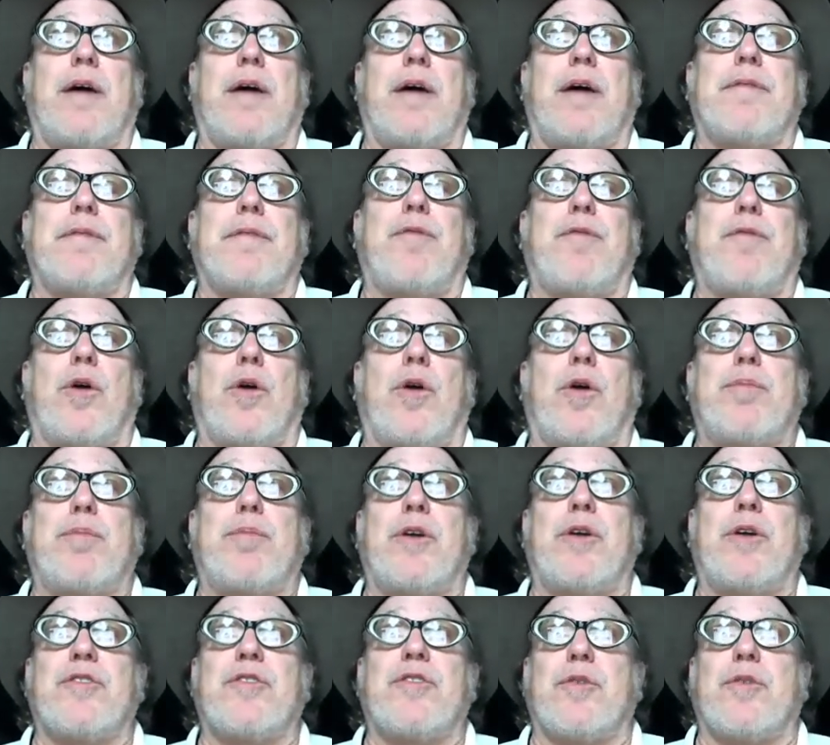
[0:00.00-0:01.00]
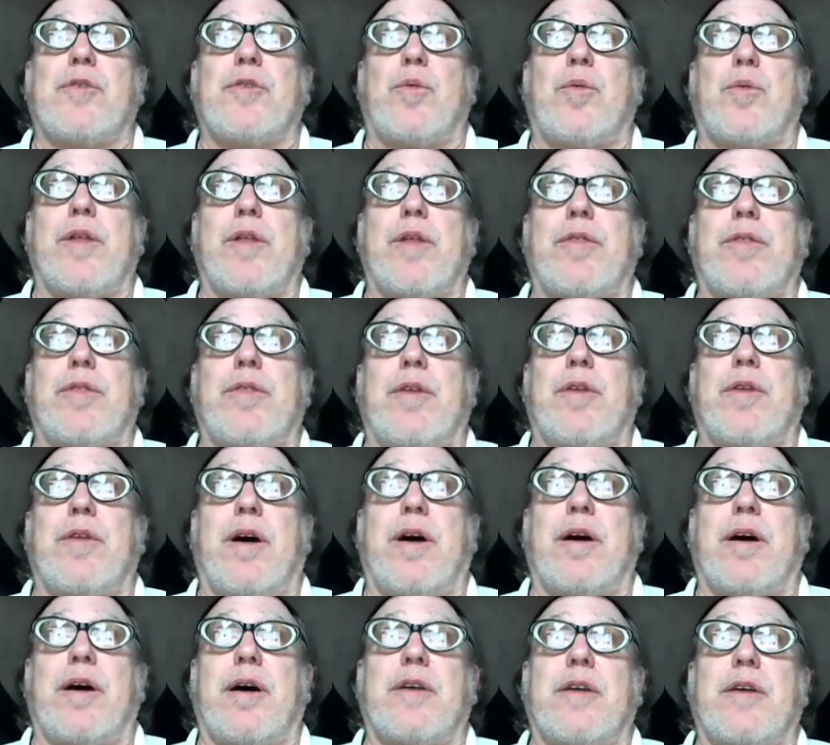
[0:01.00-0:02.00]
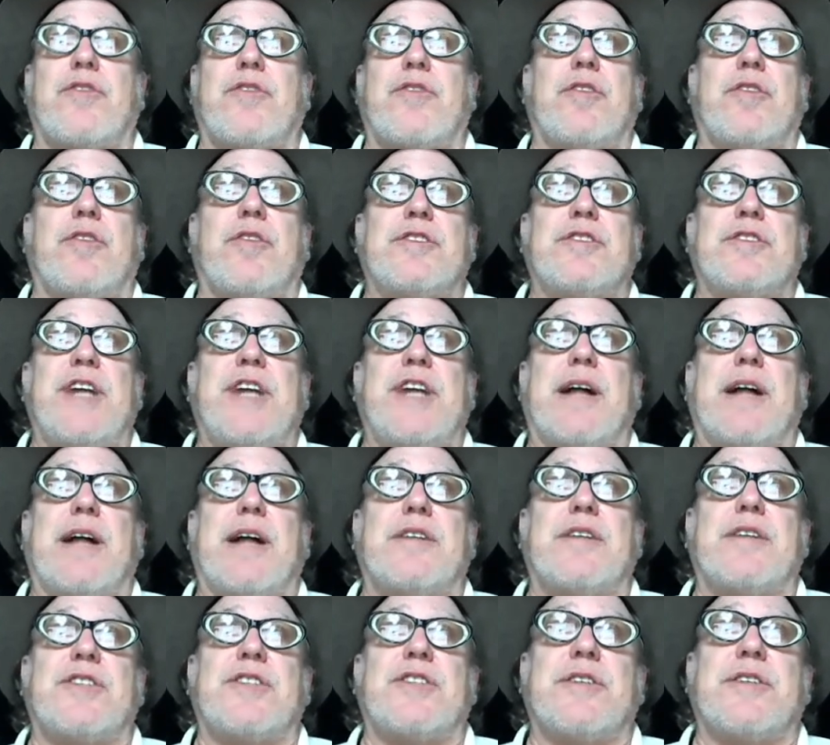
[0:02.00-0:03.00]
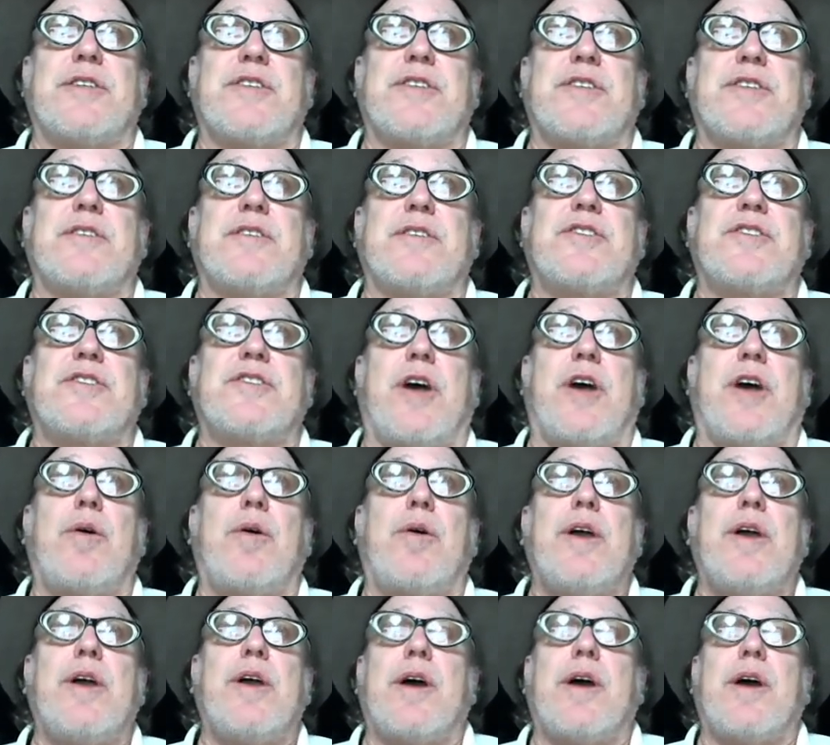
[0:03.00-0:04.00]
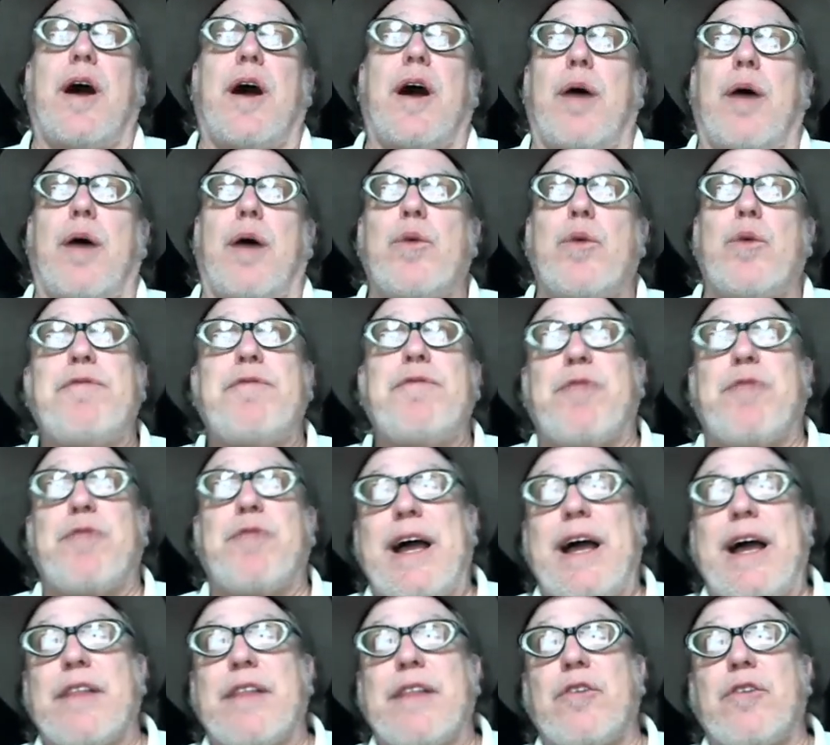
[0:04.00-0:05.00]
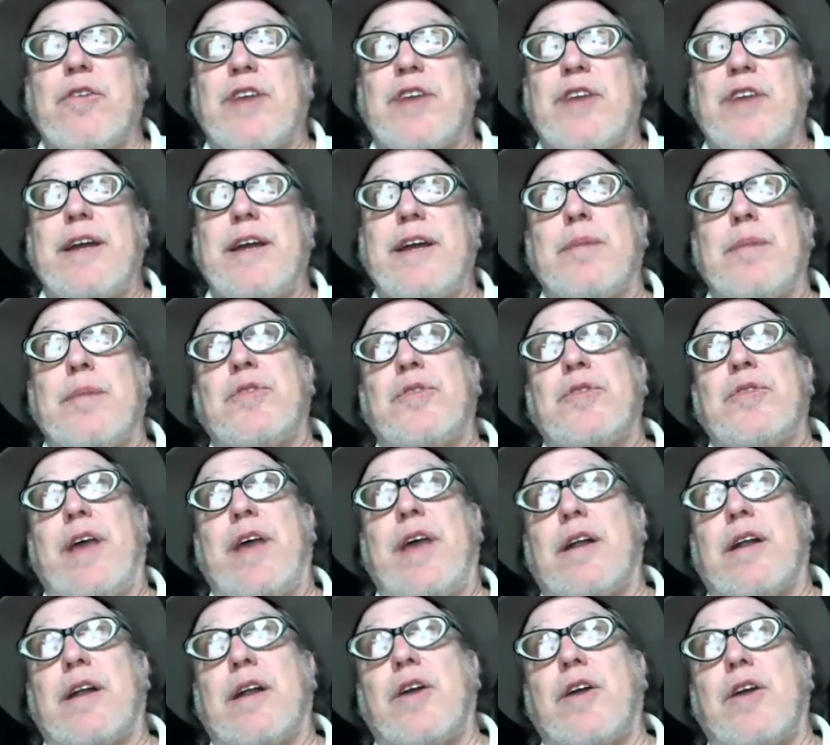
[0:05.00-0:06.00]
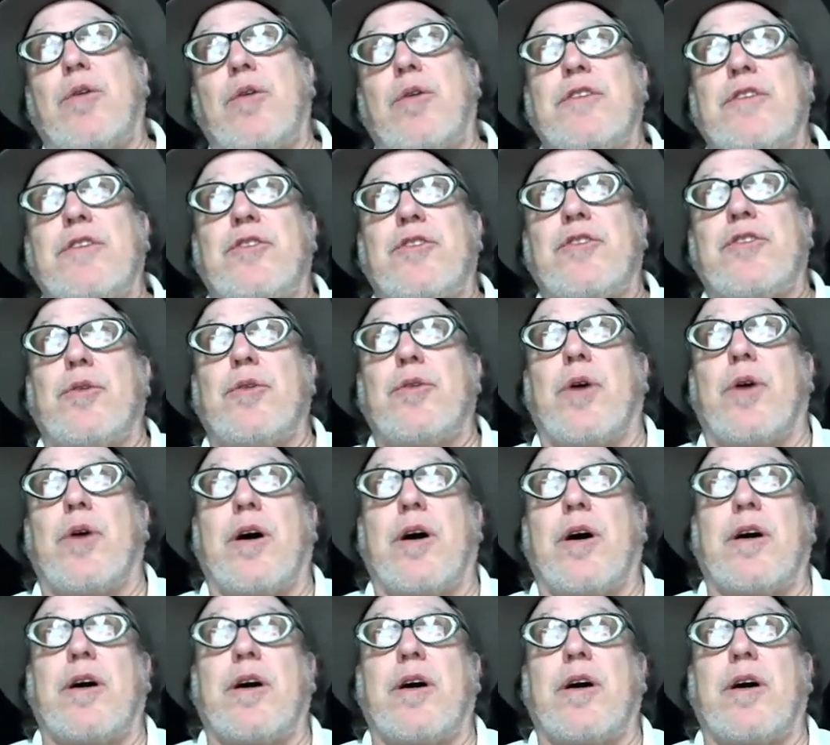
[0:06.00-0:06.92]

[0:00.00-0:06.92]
for a person with certain challenges. And so we flagged those items. That'll go into a